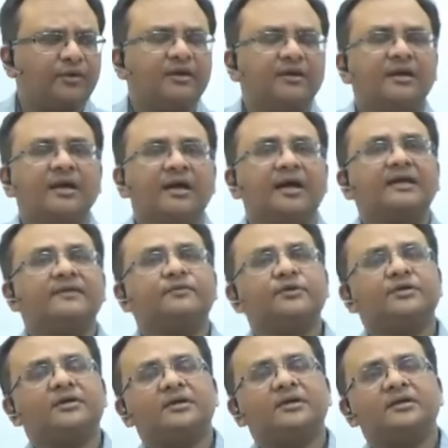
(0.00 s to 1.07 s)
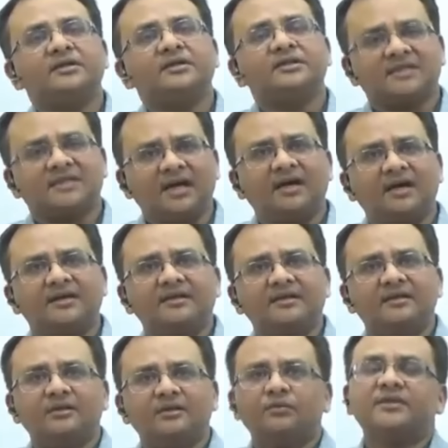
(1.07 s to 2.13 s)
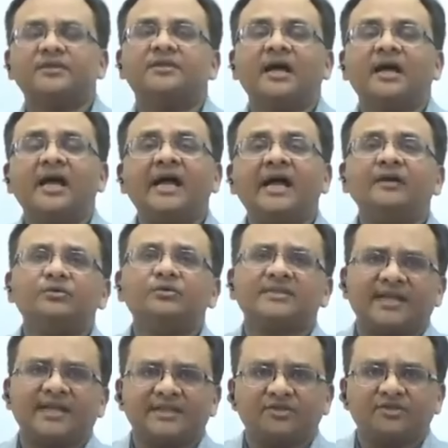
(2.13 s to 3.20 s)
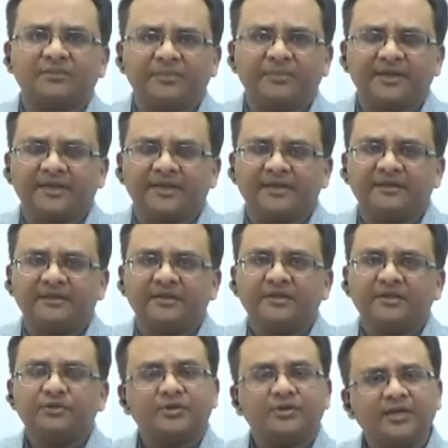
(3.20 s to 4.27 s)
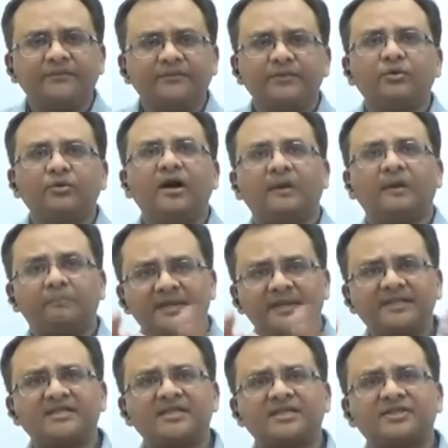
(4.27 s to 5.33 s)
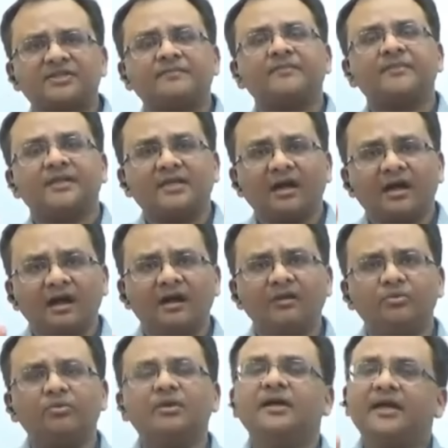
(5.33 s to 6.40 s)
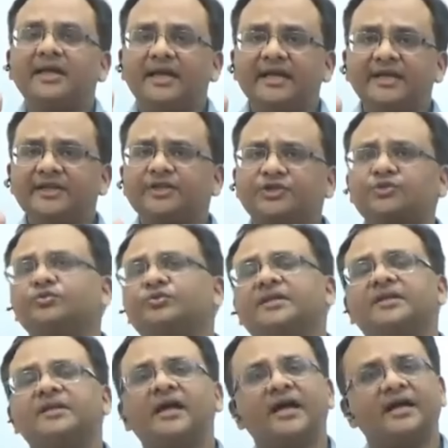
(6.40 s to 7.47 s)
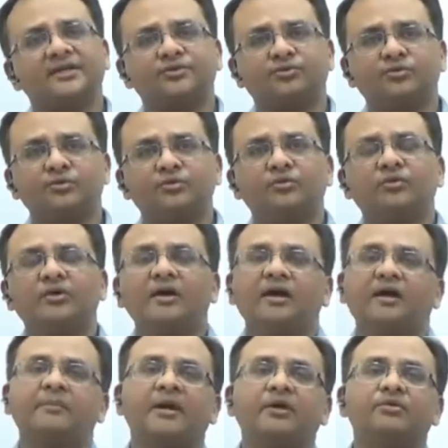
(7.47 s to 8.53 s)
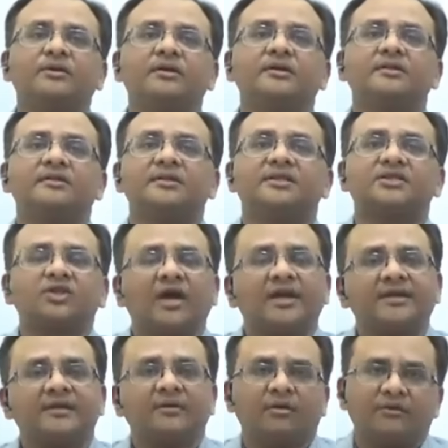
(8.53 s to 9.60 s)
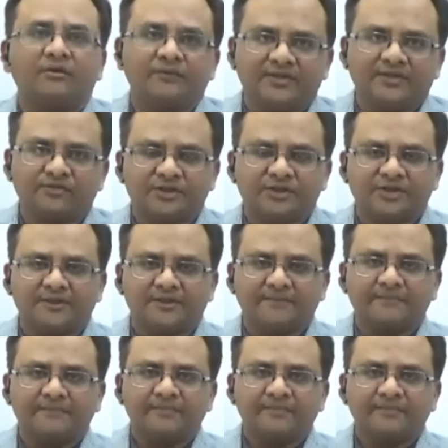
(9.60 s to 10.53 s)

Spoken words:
all, I would start with the Anglo-Saxon period to give you a basics that how any student has to know about the starting of literature